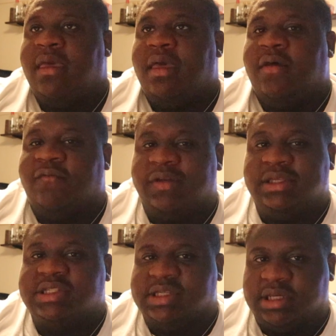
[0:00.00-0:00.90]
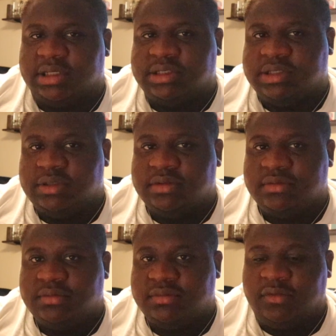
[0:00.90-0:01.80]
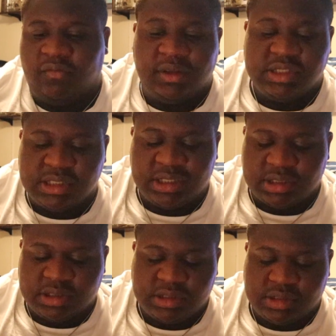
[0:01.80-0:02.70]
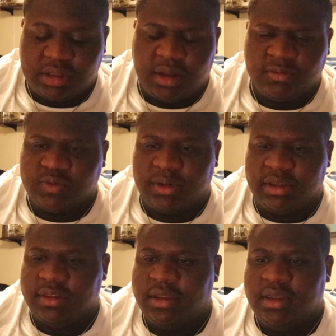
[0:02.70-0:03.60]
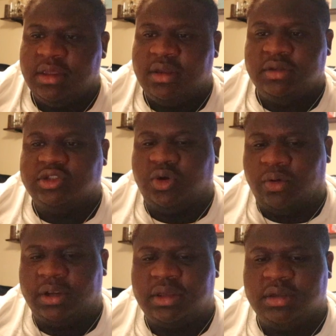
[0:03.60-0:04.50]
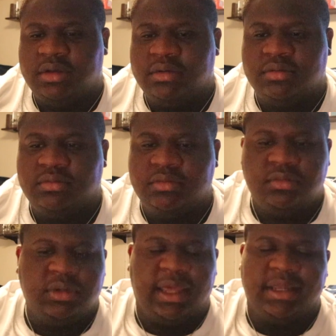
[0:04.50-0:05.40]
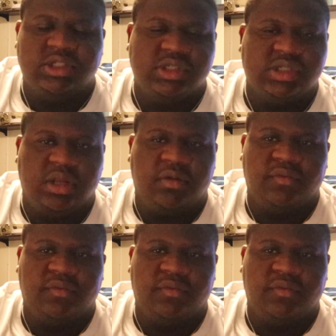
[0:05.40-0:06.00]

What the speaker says: V6. The V6 comes with torque gauges and